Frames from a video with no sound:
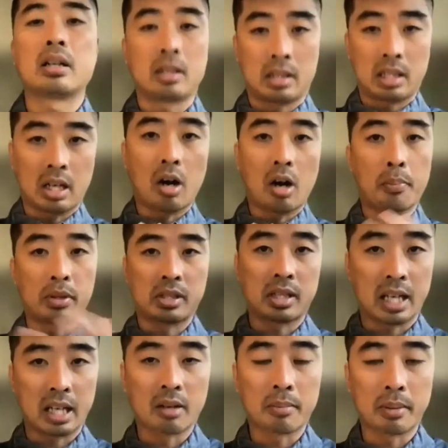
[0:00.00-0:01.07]
The opposite
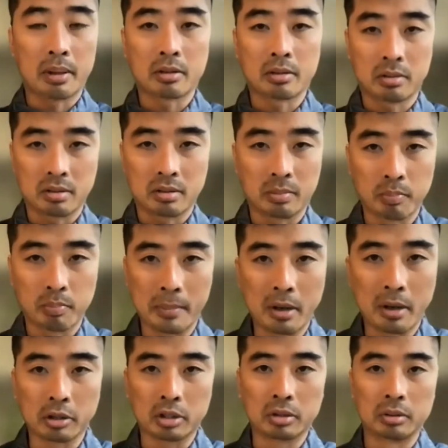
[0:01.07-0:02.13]
cannot be
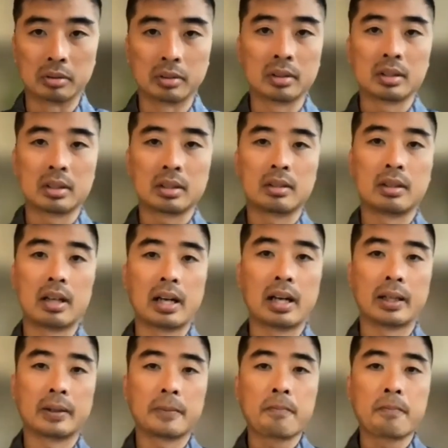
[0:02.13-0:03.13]
more true, right?